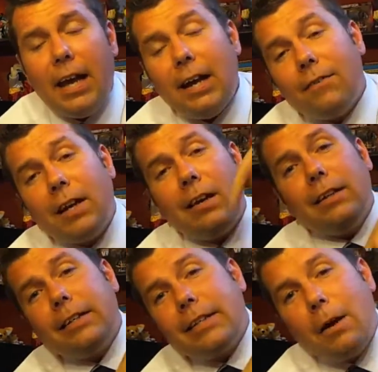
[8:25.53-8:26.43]
And I've got
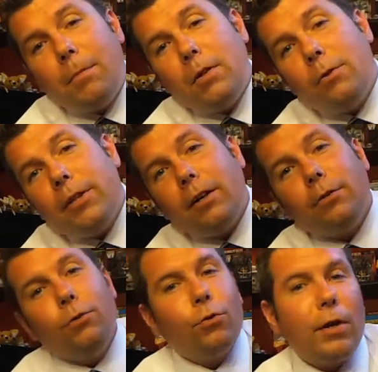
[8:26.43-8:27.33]
a link down below there,
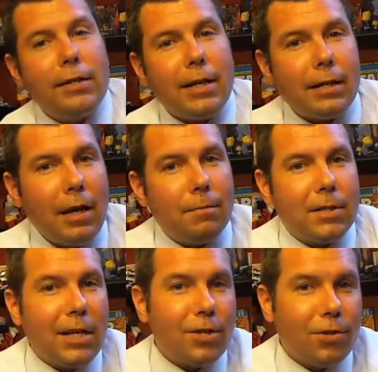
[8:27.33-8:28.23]
lootcrate.com
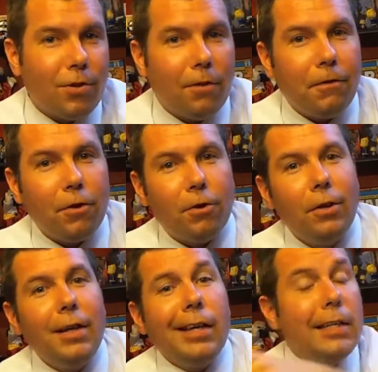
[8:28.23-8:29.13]
slash the NERFHERDER.